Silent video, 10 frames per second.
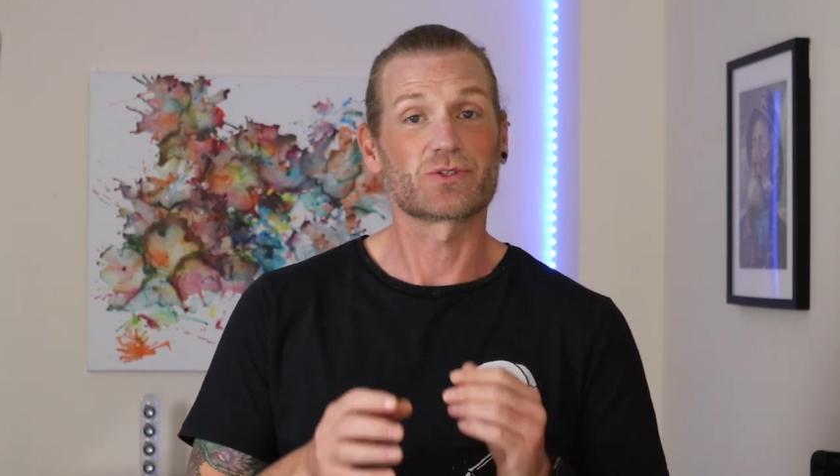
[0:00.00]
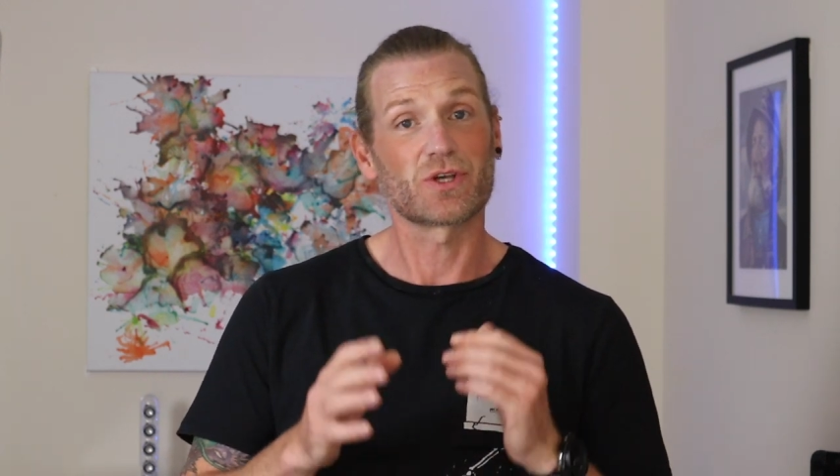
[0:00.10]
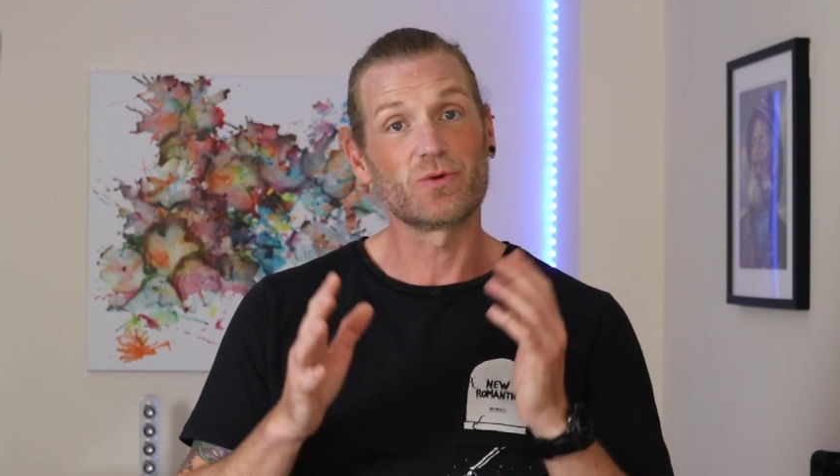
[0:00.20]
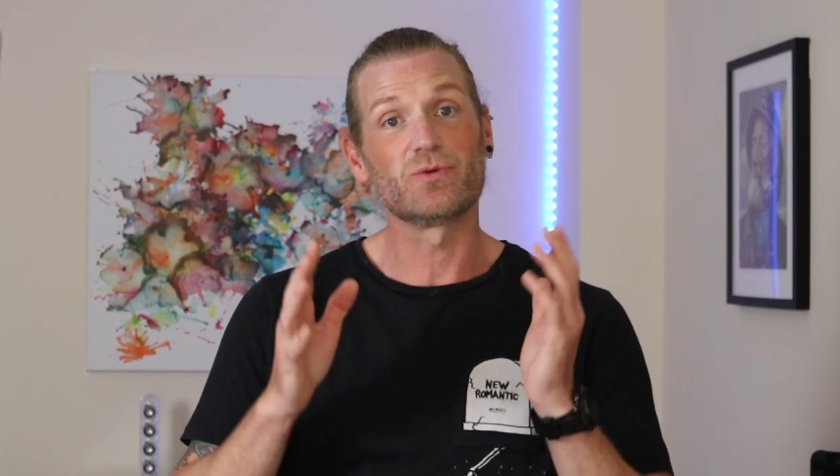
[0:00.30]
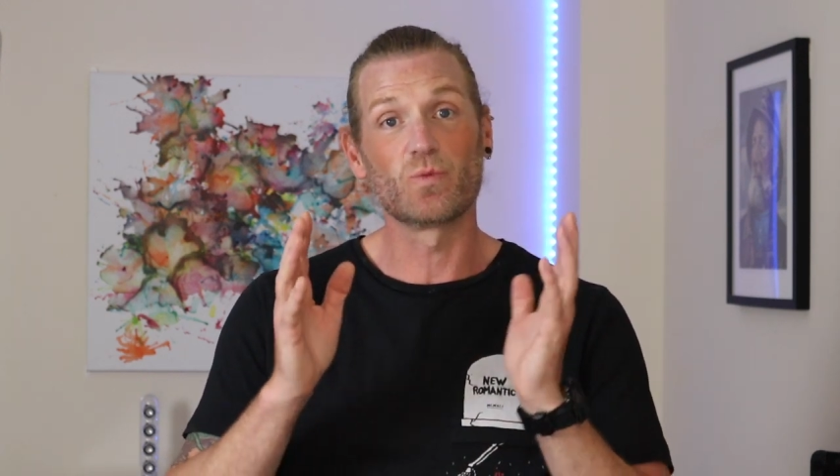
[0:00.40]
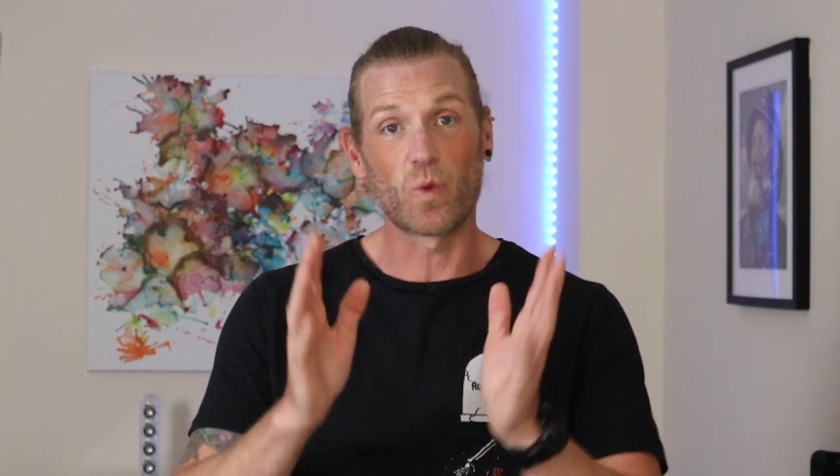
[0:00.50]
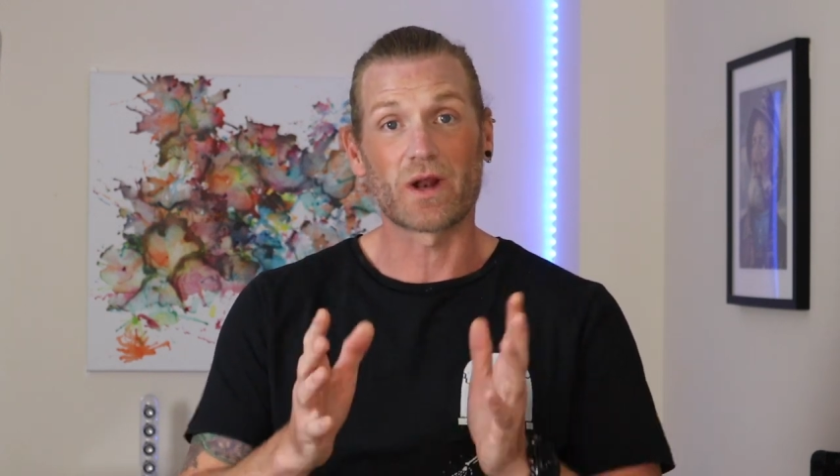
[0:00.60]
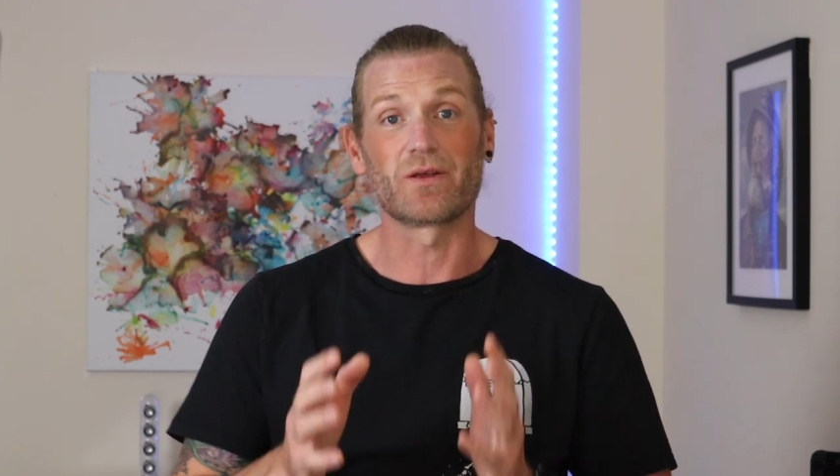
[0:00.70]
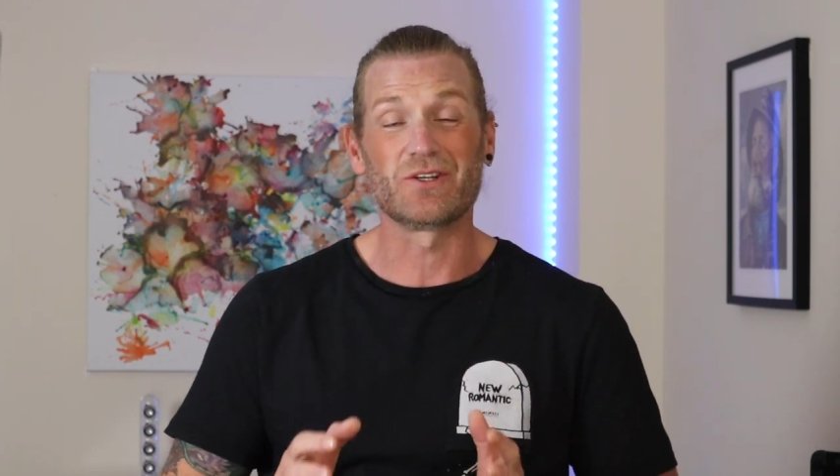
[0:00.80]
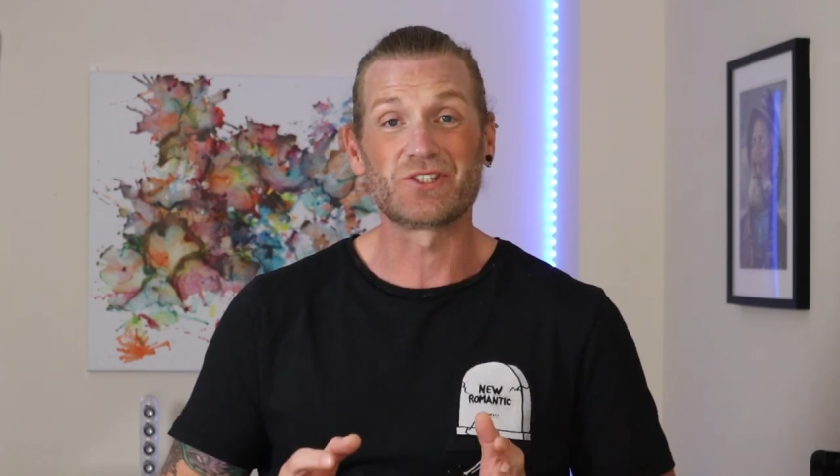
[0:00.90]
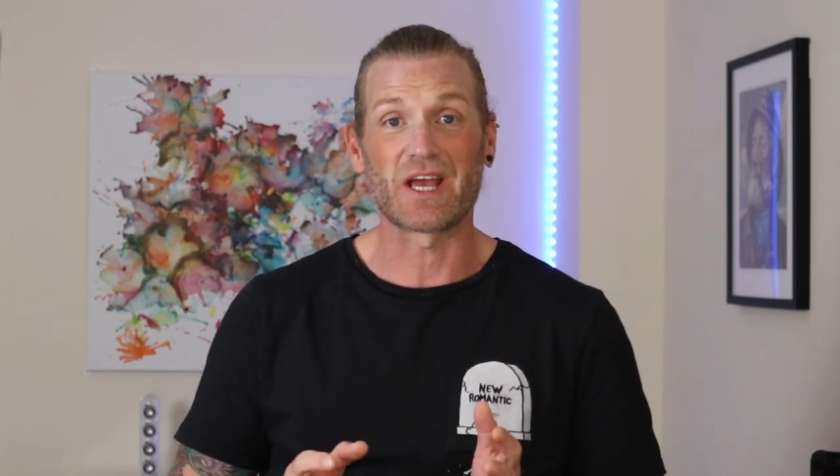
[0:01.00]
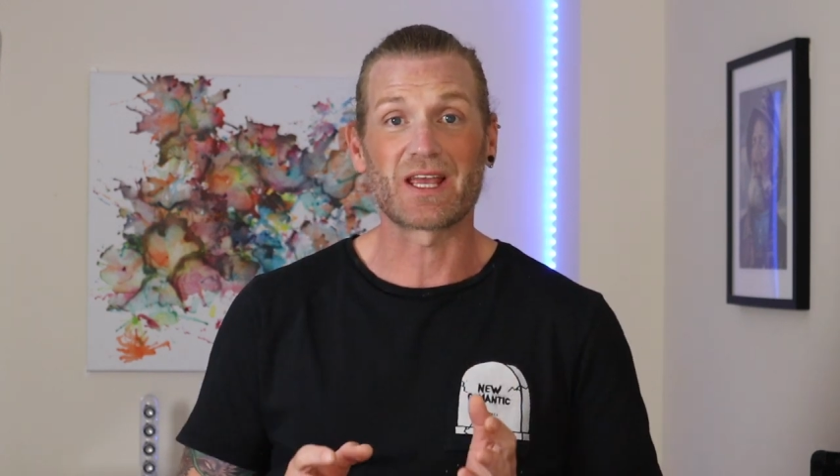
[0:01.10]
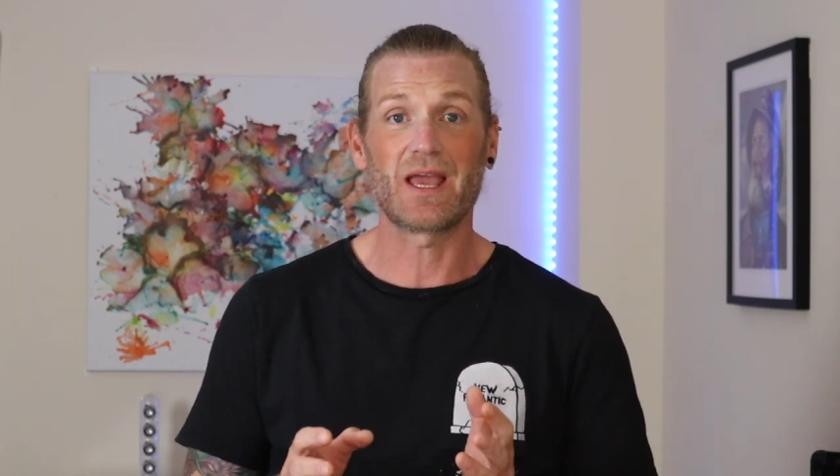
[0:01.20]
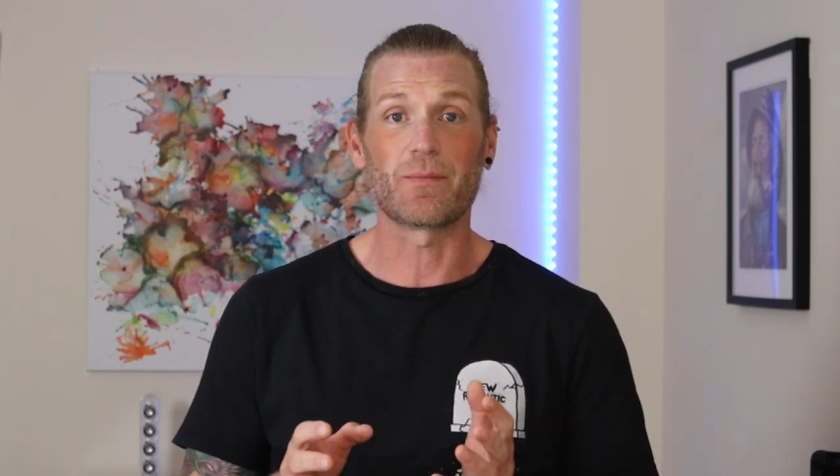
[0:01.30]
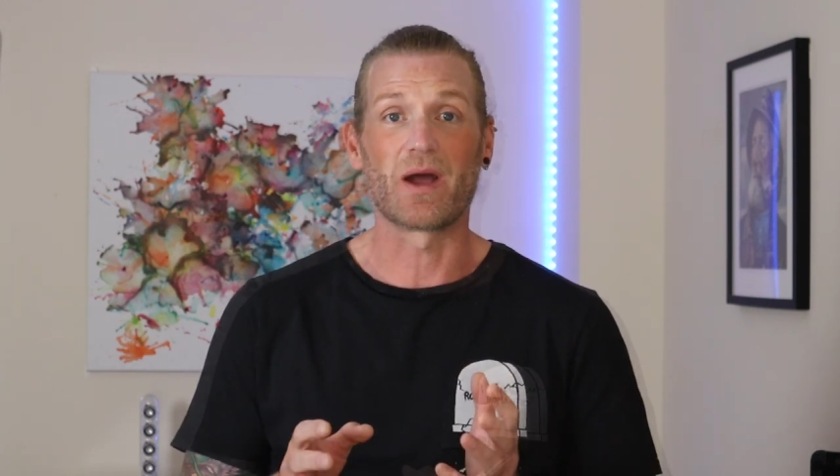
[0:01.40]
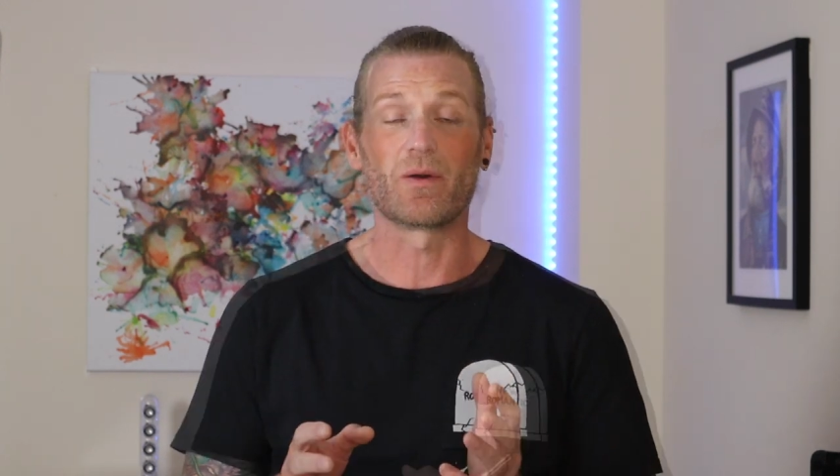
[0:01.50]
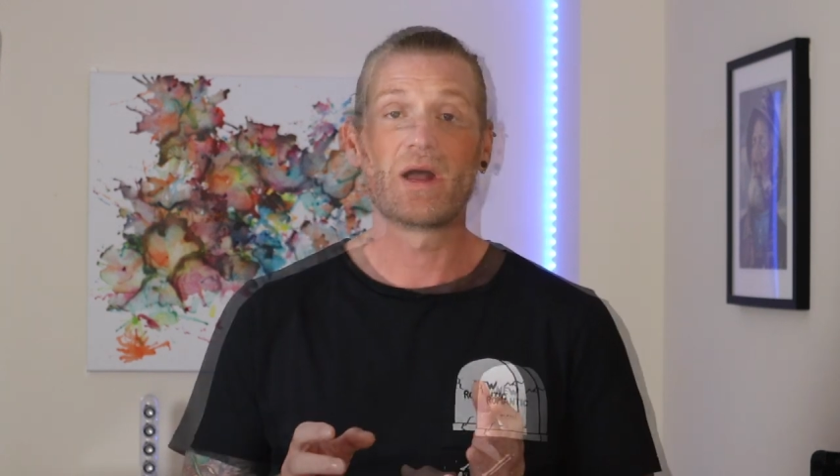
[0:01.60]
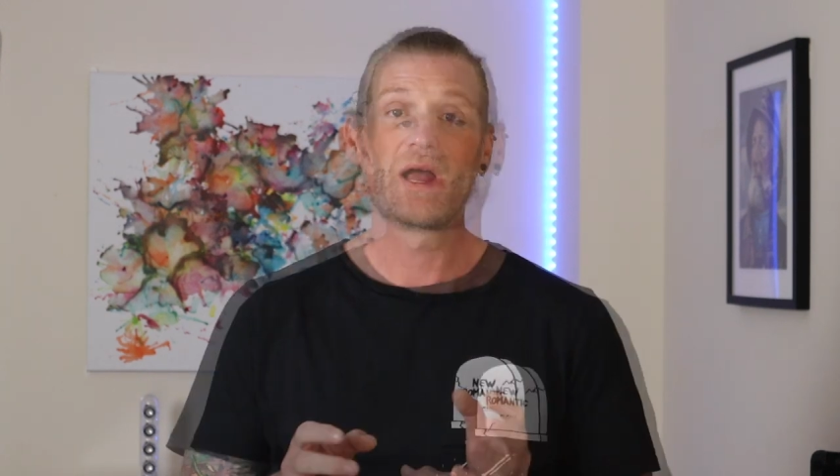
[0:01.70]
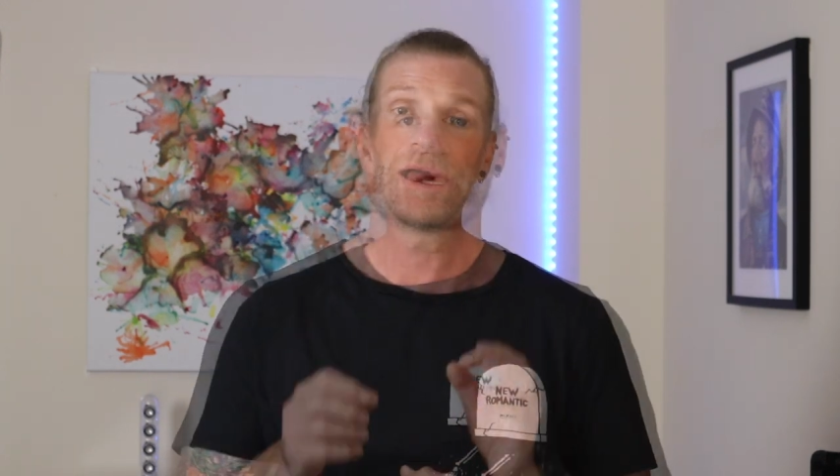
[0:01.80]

So why don't you check him out?